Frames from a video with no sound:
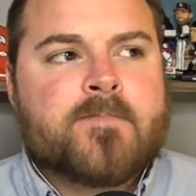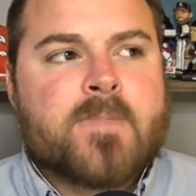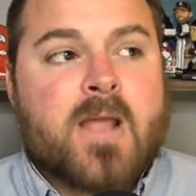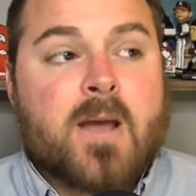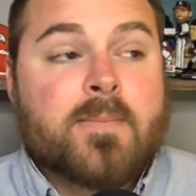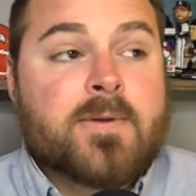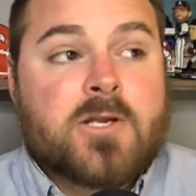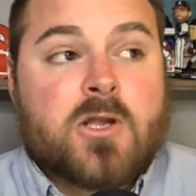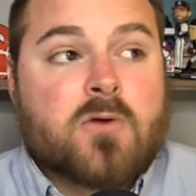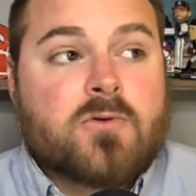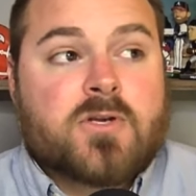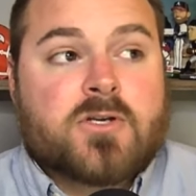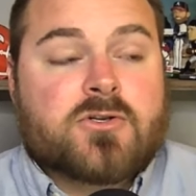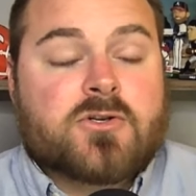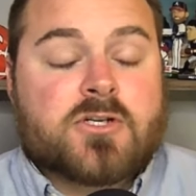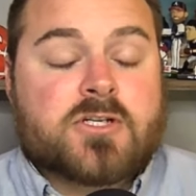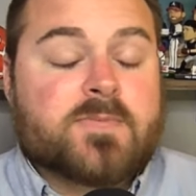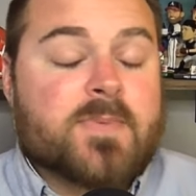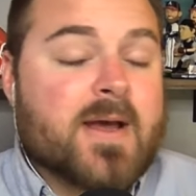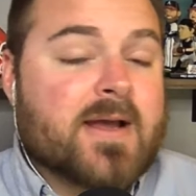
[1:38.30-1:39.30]
I mean no
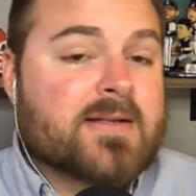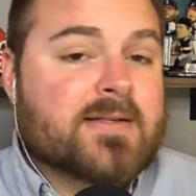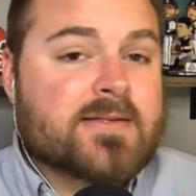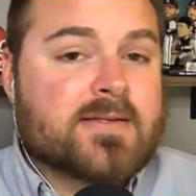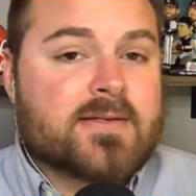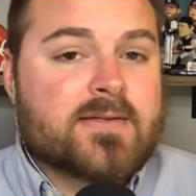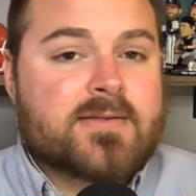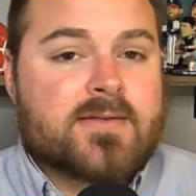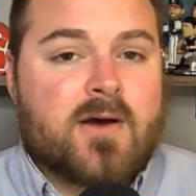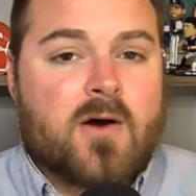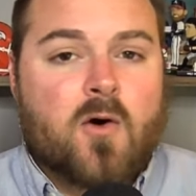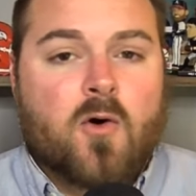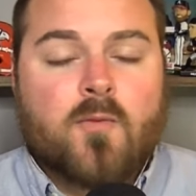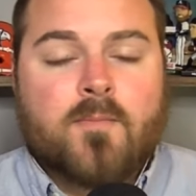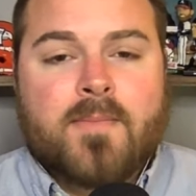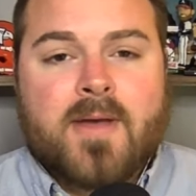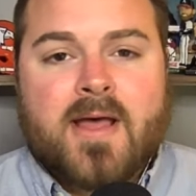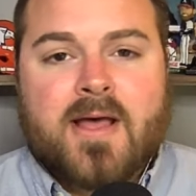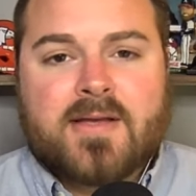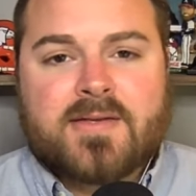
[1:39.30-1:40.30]
disrespect to to Ole
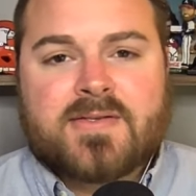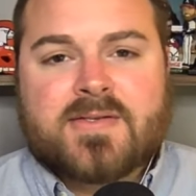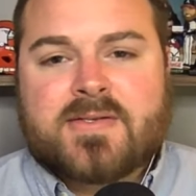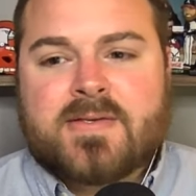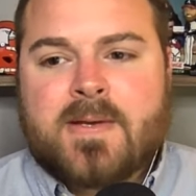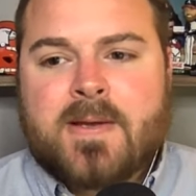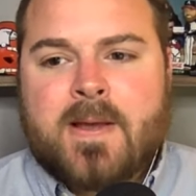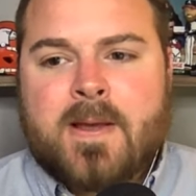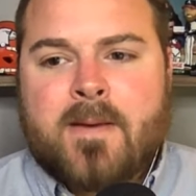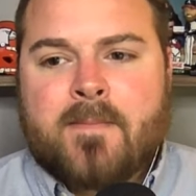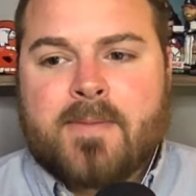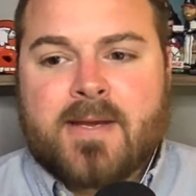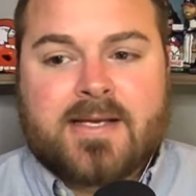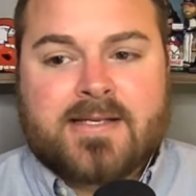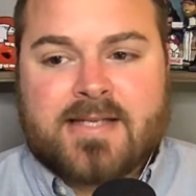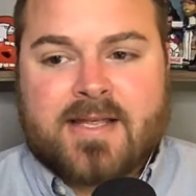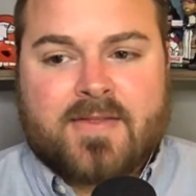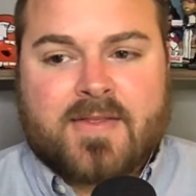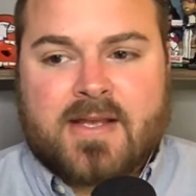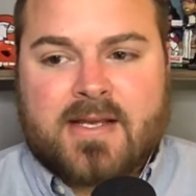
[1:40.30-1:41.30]
Miss
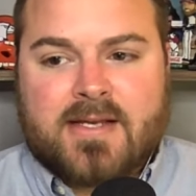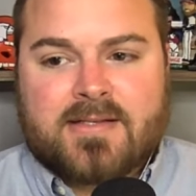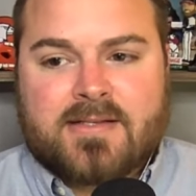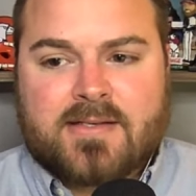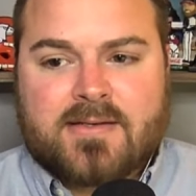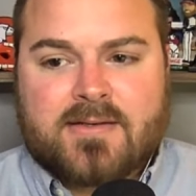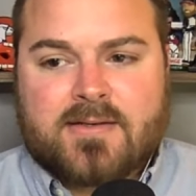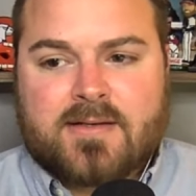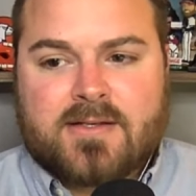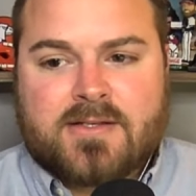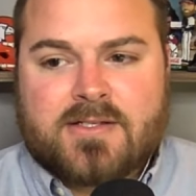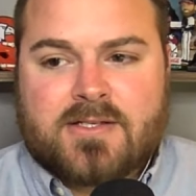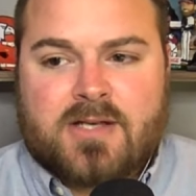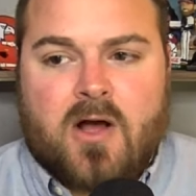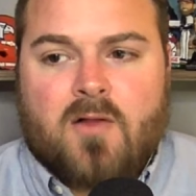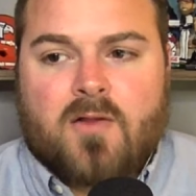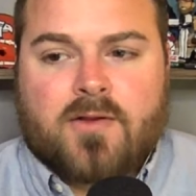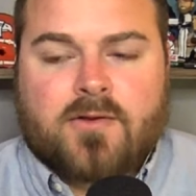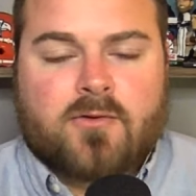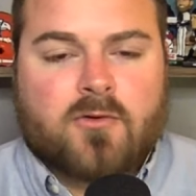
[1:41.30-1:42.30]
because I think it's a, a,
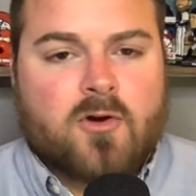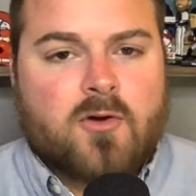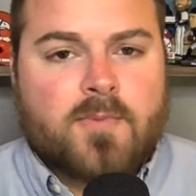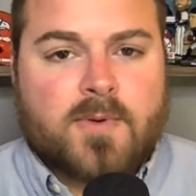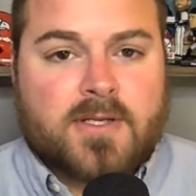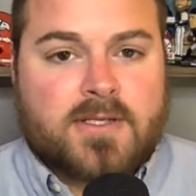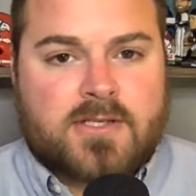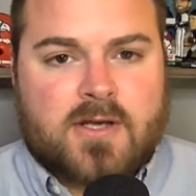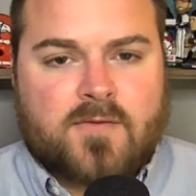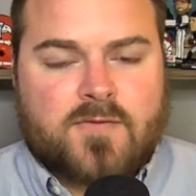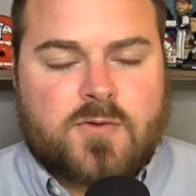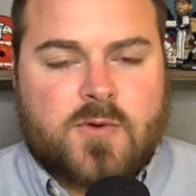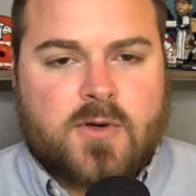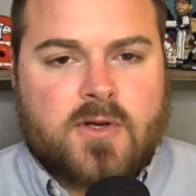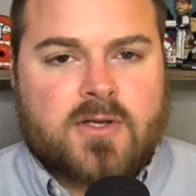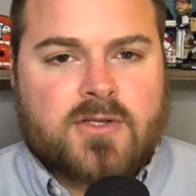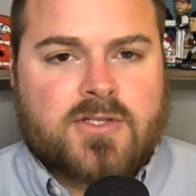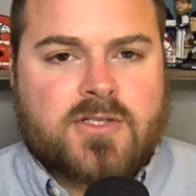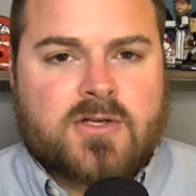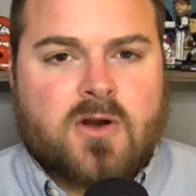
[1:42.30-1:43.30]
solid group and it's off to a
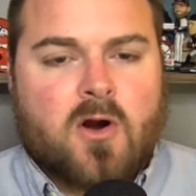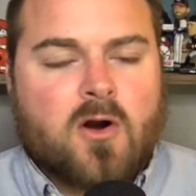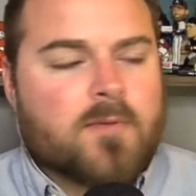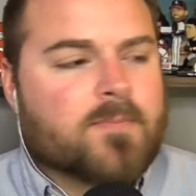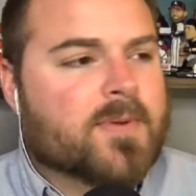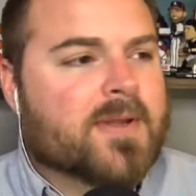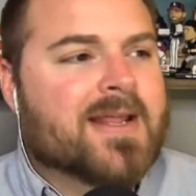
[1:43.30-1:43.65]
good start.